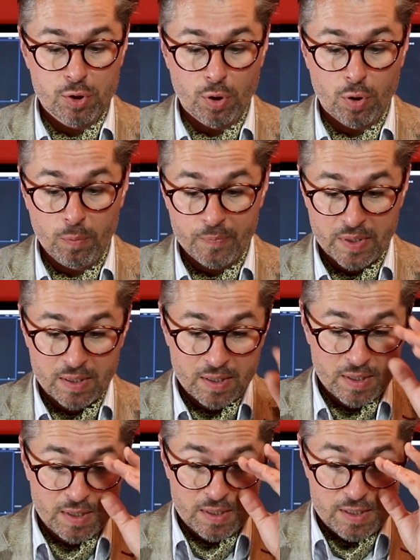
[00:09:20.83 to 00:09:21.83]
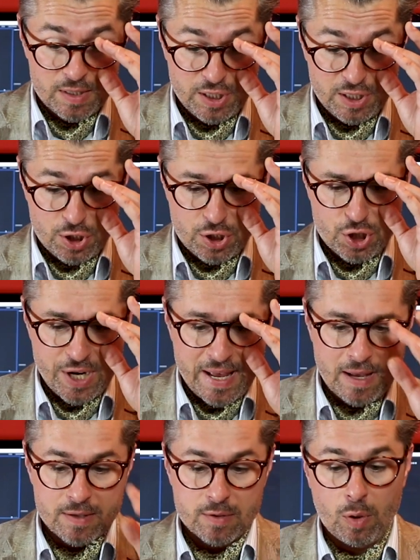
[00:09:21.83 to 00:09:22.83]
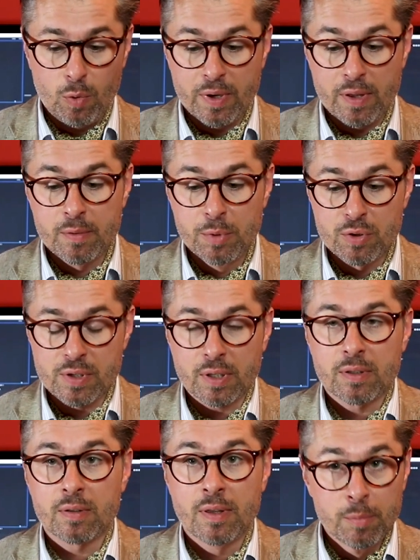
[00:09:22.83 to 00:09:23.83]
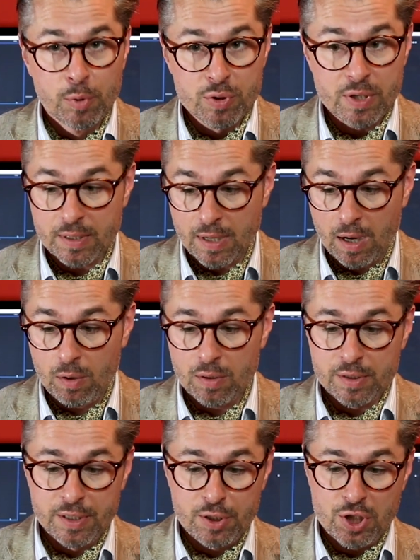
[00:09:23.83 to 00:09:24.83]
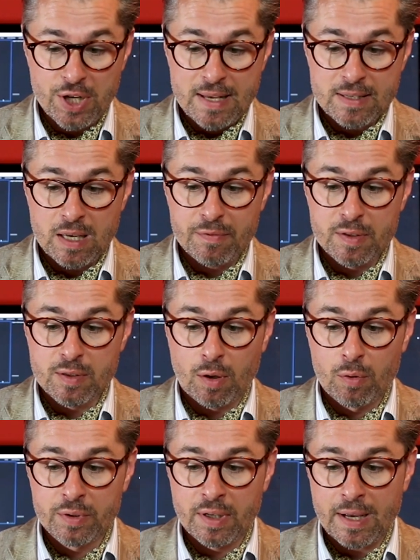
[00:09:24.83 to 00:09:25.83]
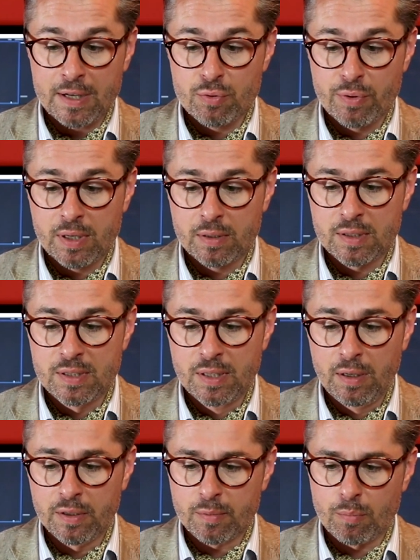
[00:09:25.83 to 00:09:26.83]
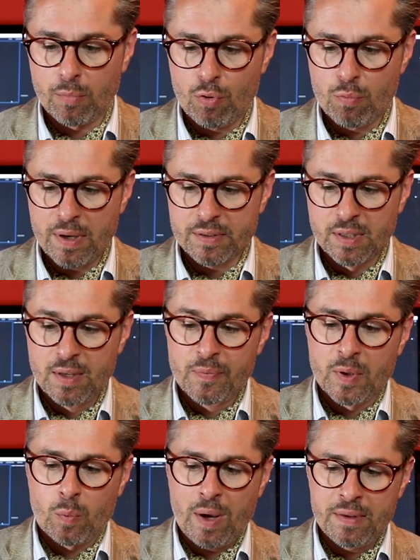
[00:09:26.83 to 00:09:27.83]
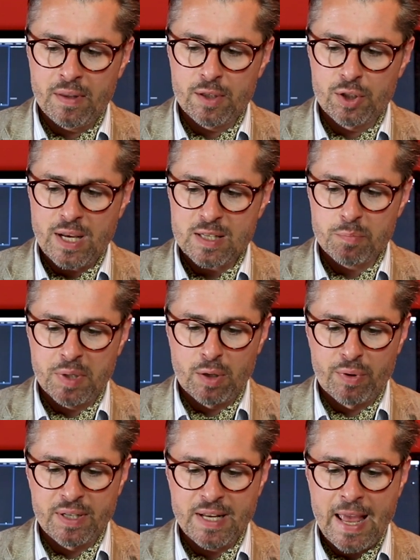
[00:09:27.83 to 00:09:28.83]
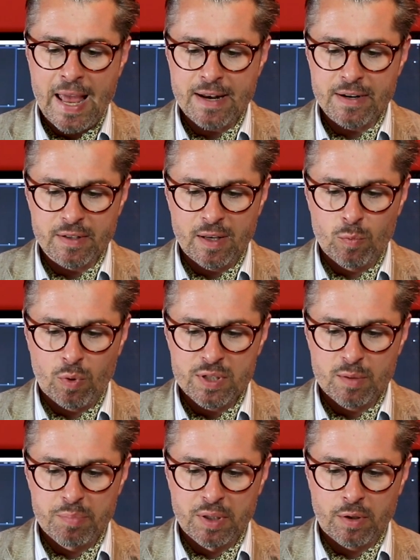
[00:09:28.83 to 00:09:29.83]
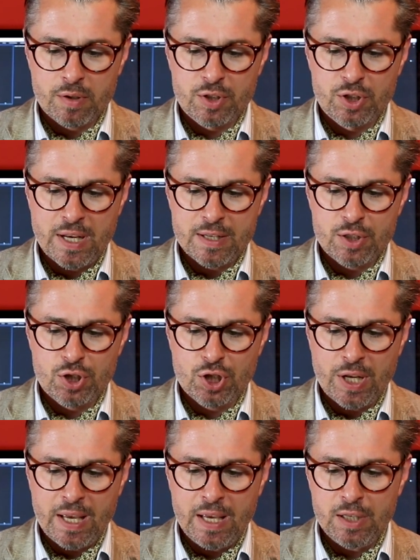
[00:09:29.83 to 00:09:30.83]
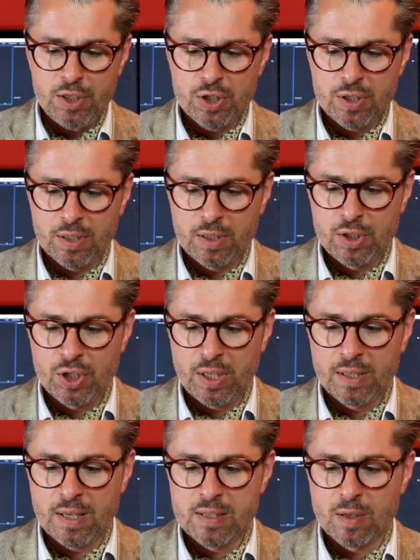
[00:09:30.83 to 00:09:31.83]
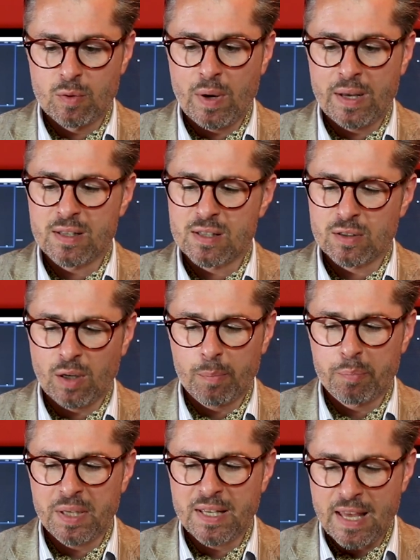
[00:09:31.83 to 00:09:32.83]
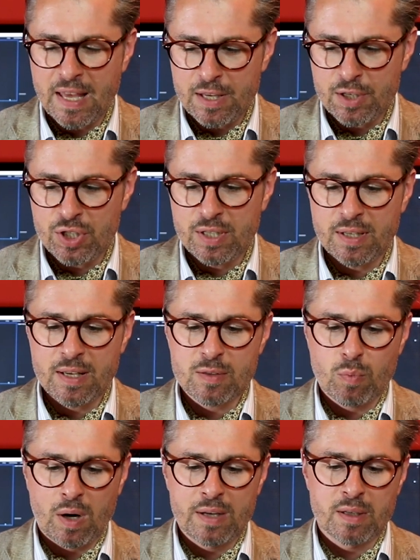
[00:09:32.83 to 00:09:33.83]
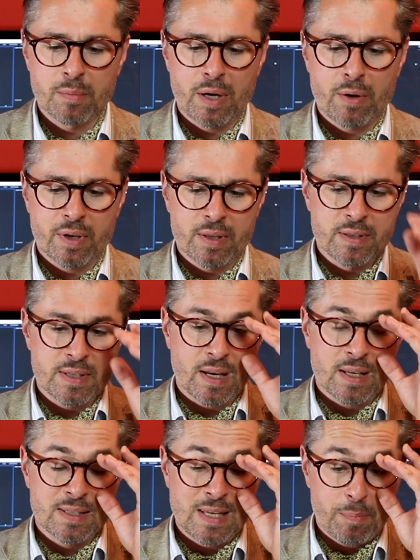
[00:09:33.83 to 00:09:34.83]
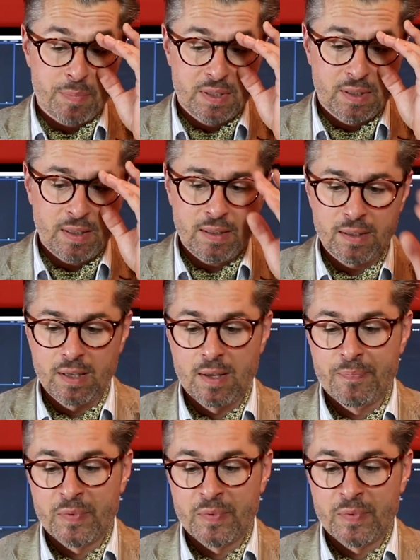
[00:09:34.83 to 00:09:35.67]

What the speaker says: to know, did jazz, oh we're in the music now, did jazz have its own electric Dylan moment? When did the jazz period end? And was it because jazz changed, e.g. is it when it stopped being edgy as white Americans accepted it?